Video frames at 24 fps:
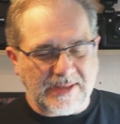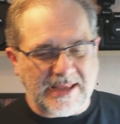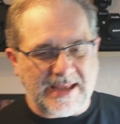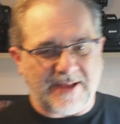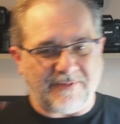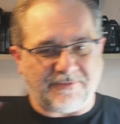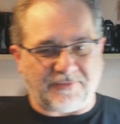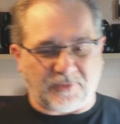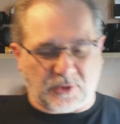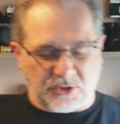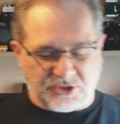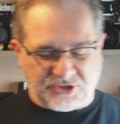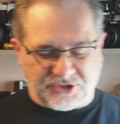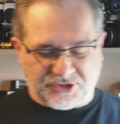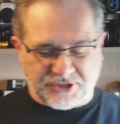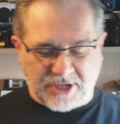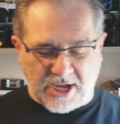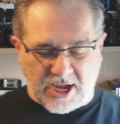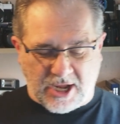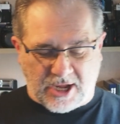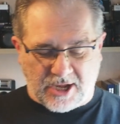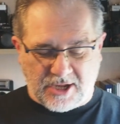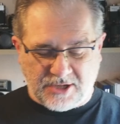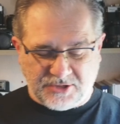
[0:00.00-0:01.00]
For a
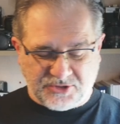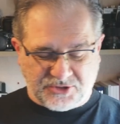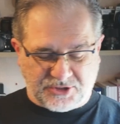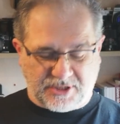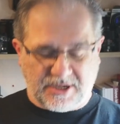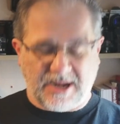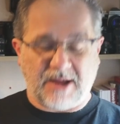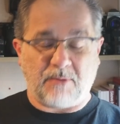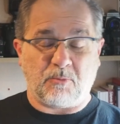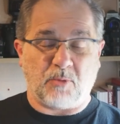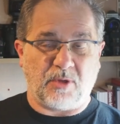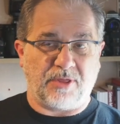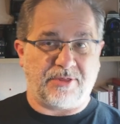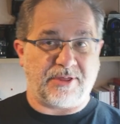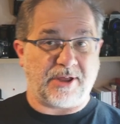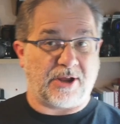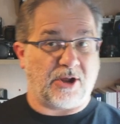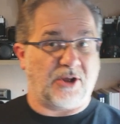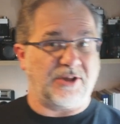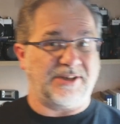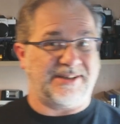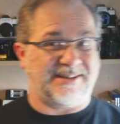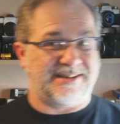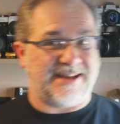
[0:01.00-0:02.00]
start, and one thing
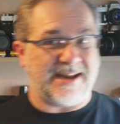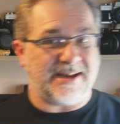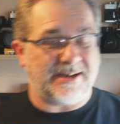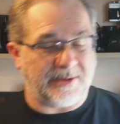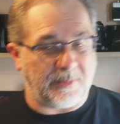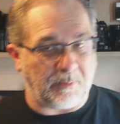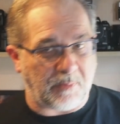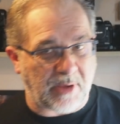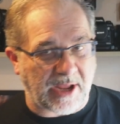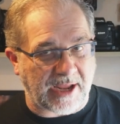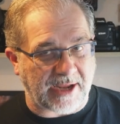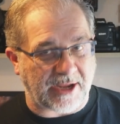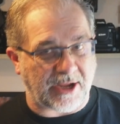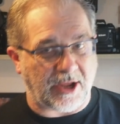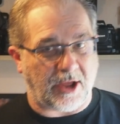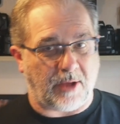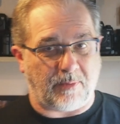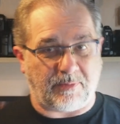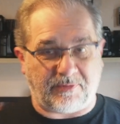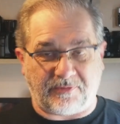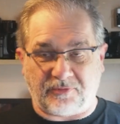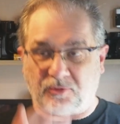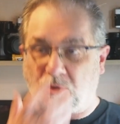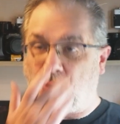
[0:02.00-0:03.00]
I didn't pick
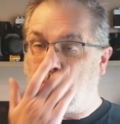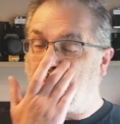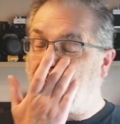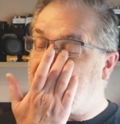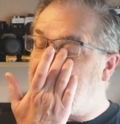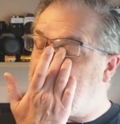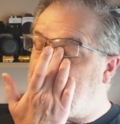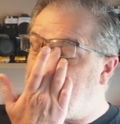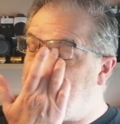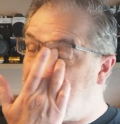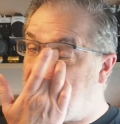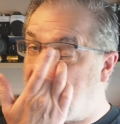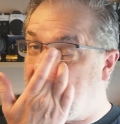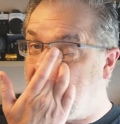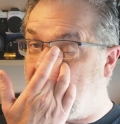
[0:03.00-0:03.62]
up from the